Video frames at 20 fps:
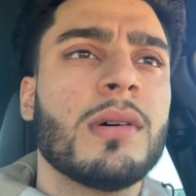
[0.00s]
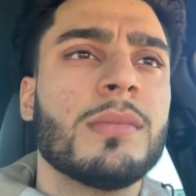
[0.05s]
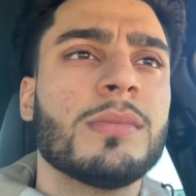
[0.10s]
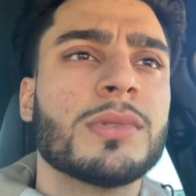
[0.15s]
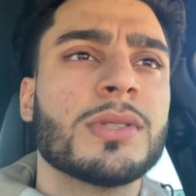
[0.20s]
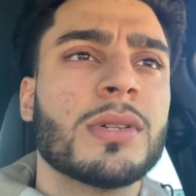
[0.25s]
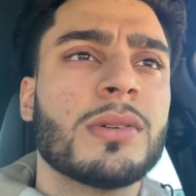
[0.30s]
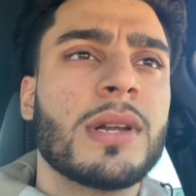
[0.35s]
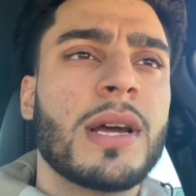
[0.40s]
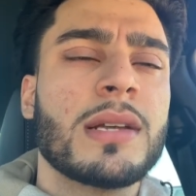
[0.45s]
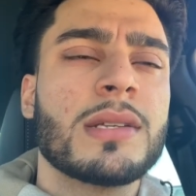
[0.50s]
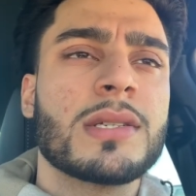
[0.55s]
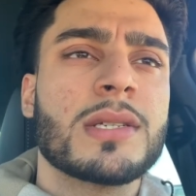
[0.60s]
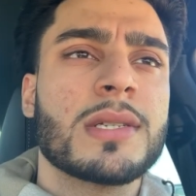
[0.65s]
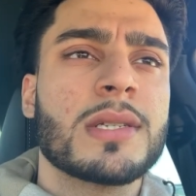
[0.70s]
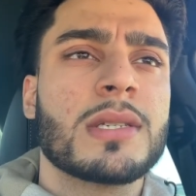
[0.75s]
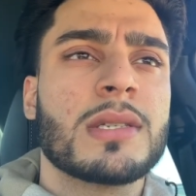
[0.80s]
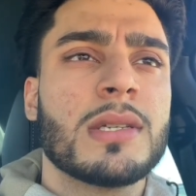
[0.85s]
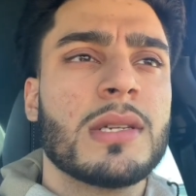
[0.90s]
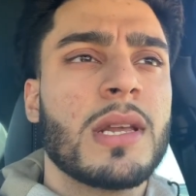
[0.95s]
So that's
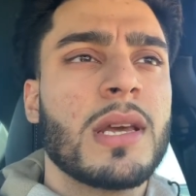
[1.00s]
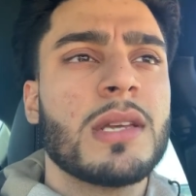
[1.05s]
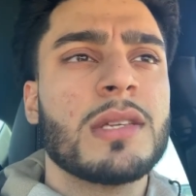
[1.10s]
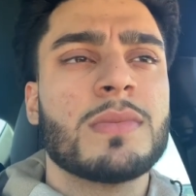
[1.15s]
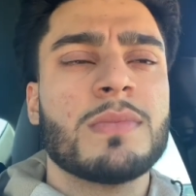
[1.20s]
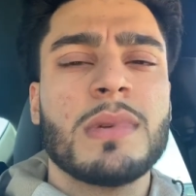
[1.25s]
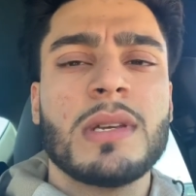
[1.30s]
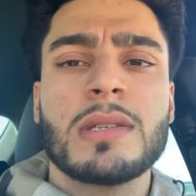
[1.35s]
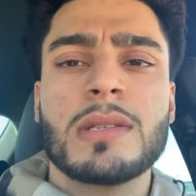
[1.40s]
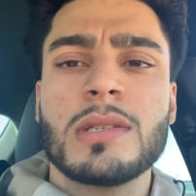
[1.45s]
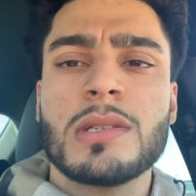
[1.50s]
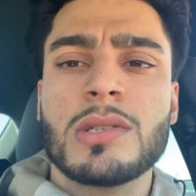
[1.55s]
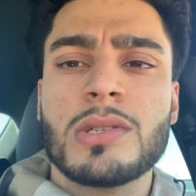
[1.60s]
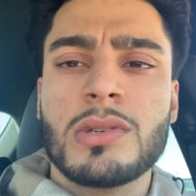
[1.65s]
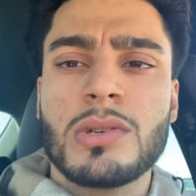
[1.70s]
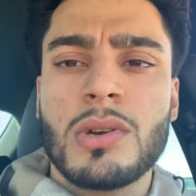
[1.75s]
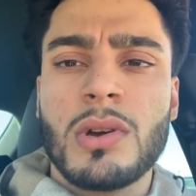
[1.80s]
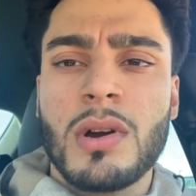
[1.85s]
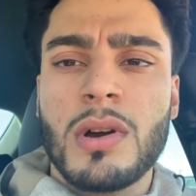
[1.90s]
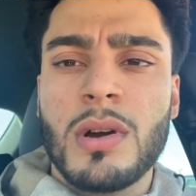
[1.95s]
just today's message to
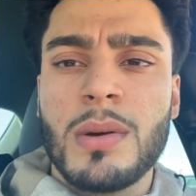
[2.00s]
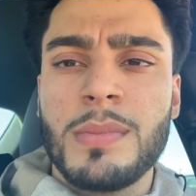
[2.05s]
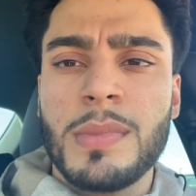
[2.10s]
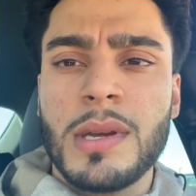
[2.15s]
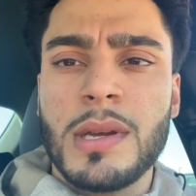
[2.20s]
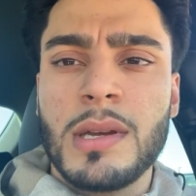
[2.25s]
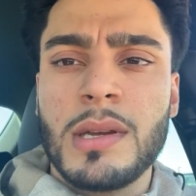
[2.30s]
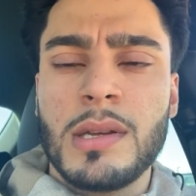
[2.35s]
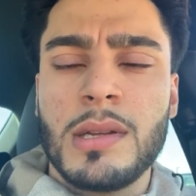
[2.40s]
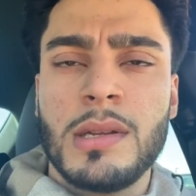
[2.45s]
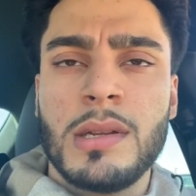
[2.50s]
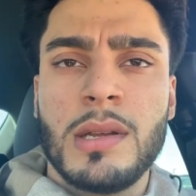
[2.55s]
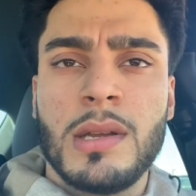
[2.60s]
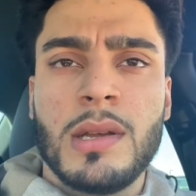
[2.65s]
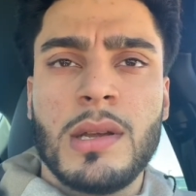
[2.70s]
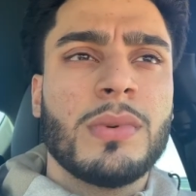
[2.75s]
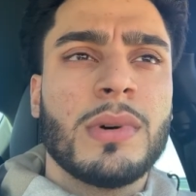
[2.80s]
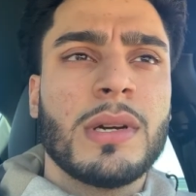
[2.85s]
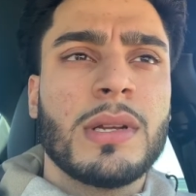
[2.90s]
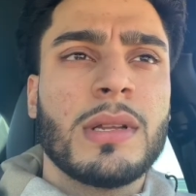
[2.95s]
y'all, man.
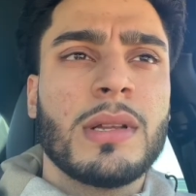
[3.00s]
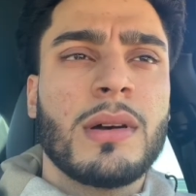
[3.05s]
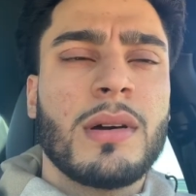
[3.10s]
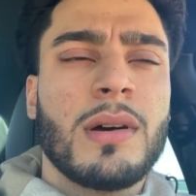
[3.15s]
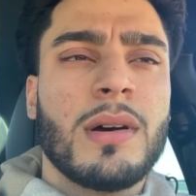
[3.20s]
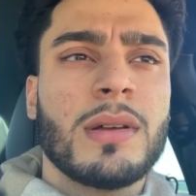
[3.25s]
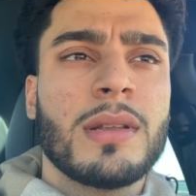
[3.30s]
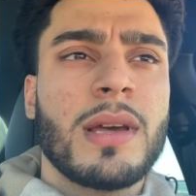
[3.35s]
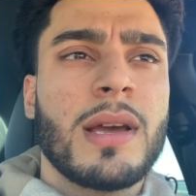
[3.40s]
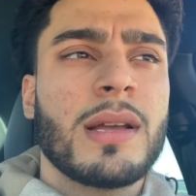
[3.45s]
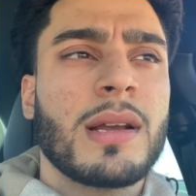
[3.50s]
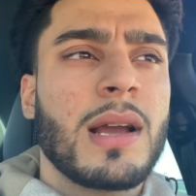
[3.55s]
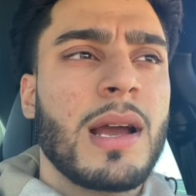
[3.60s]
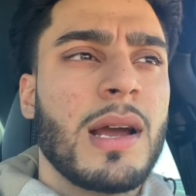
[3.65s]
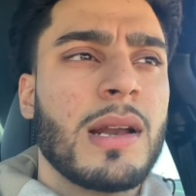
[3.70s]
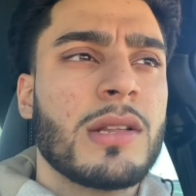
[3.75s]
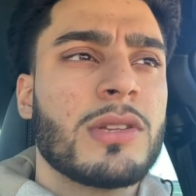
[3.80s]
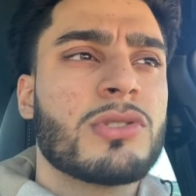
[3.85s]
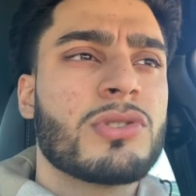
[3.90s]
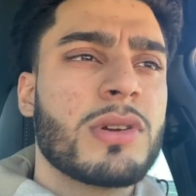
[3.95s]
What all that
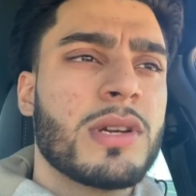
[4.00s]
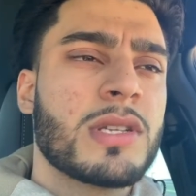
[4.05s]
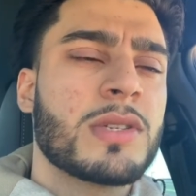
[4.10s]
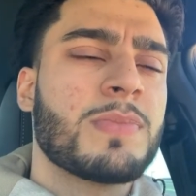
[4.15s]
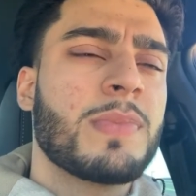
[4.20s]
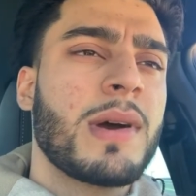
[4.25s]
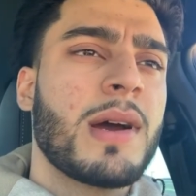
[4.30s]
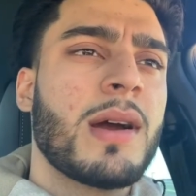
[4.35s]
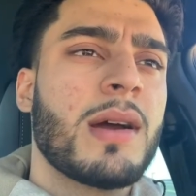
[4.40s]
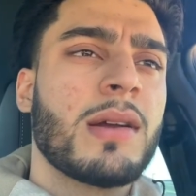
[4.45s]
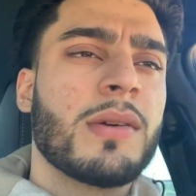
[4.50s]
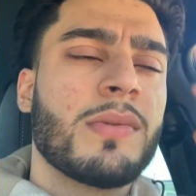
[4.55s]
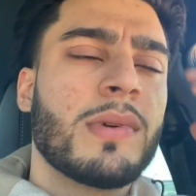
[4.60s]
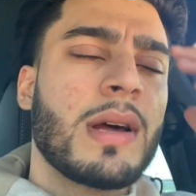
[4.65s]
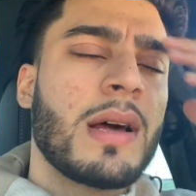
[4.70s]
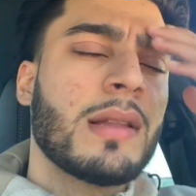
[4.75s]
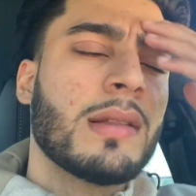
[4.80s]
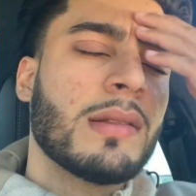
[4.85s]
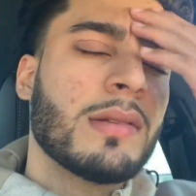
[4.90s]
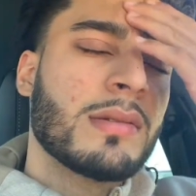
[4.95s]
kind of transpired and what
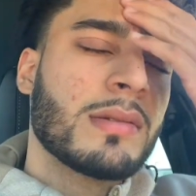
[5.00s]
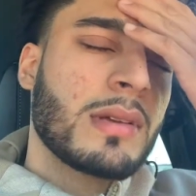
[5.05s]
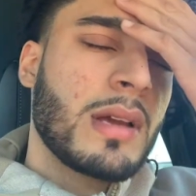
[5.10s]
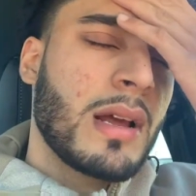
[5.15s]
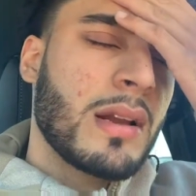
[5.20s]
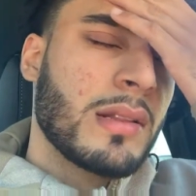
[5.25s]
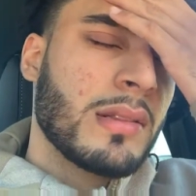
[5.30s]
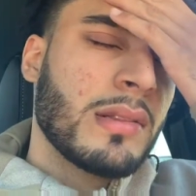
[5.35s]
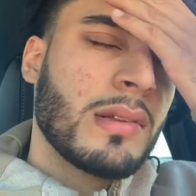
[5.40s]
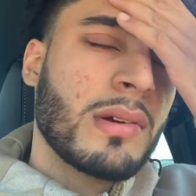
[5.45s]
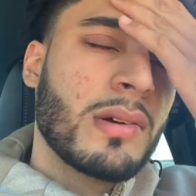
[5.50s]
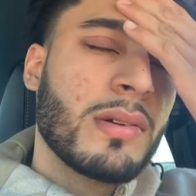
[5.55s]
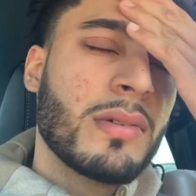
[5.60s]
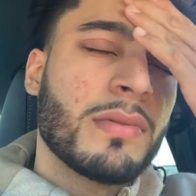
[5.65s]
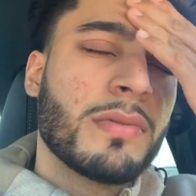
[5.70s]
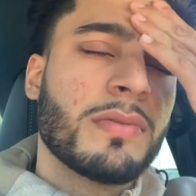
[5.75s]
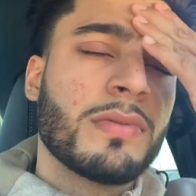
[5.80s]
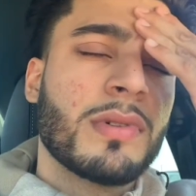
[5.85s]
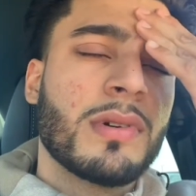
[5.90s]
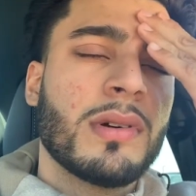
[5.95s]
I kind of
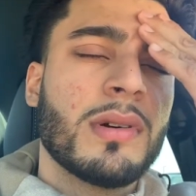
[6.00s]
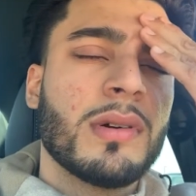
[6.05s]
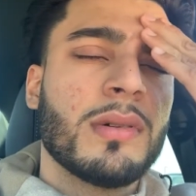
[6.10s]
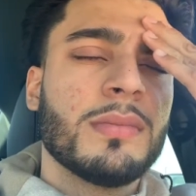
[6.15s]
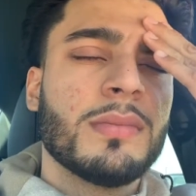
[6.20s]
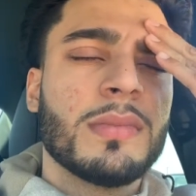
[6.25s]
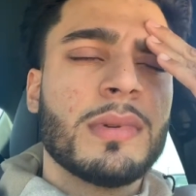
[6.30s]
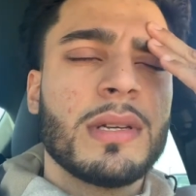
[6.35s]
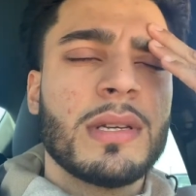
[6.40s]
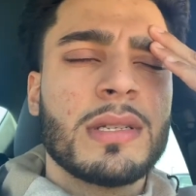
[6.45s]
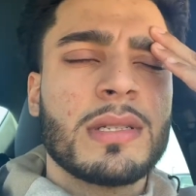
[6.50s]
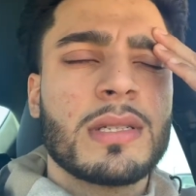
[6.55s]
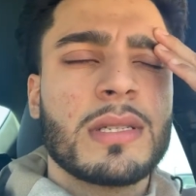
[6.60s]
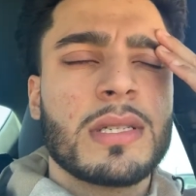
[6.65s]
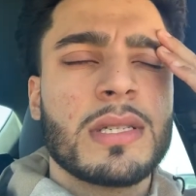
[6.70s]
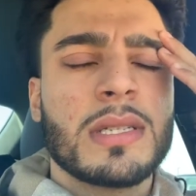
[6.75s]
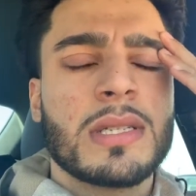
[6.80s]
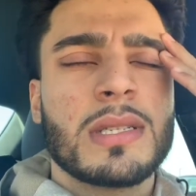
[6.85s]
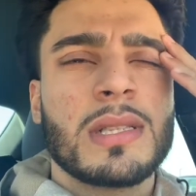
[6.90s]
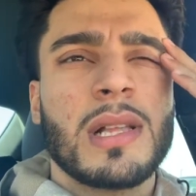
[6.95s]
learned from, it's
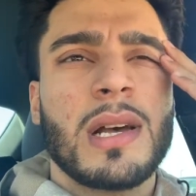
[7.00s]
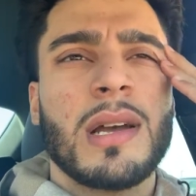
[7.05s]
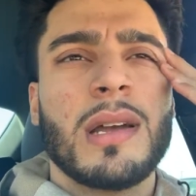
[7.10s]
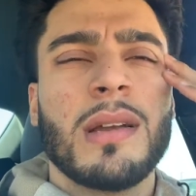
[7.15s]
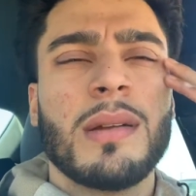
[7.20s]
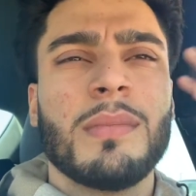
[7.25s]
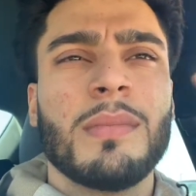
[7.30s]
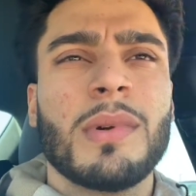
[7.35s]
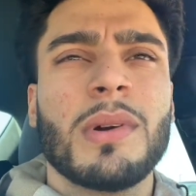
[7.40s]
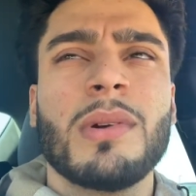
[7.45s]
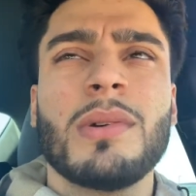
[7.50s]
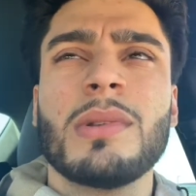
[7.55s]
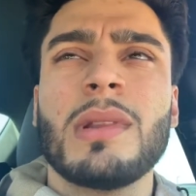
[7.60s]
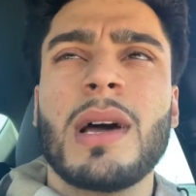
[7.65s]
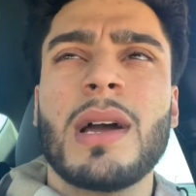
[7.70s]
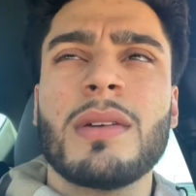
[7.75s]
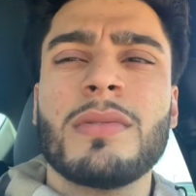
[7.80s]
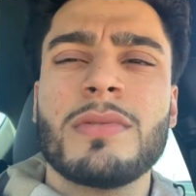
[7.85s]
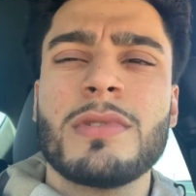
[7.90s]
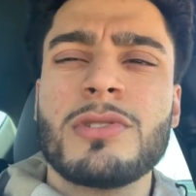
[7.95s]
just like, bro,
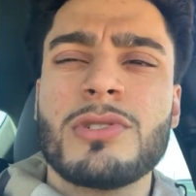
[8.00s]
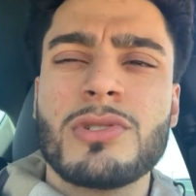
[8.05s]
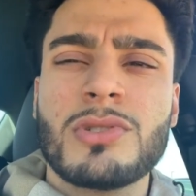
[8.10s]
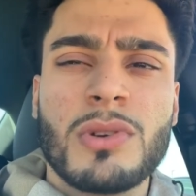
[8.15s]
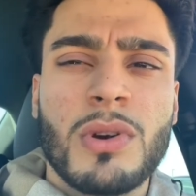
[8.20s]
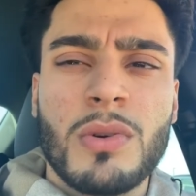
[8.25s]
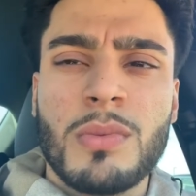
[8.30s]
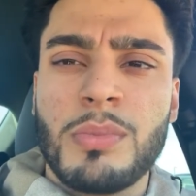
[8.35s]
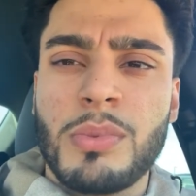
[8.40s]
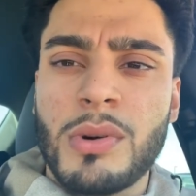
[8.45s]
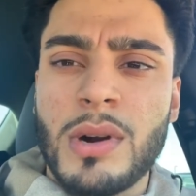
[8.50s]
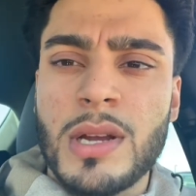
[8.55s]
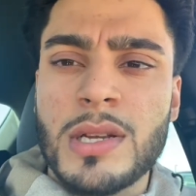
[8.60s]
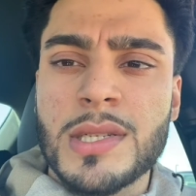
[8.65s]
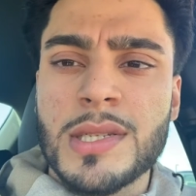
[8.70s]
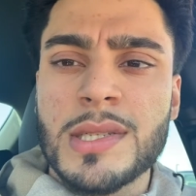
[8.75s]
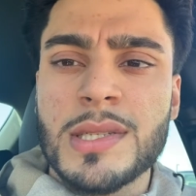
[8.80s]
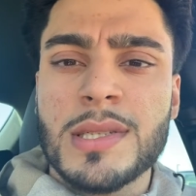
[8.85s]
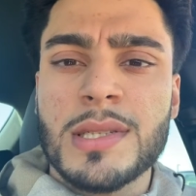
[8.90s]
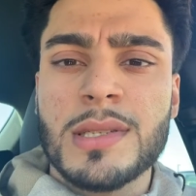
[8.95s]
life is so
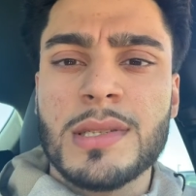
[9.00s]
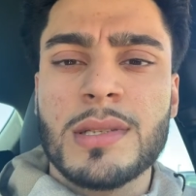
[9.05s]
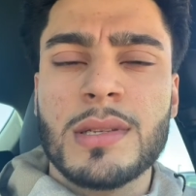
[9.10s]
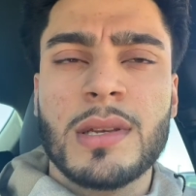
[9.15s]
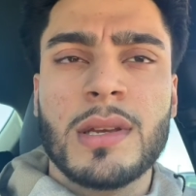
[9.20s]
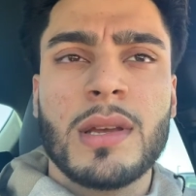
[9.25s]
precious.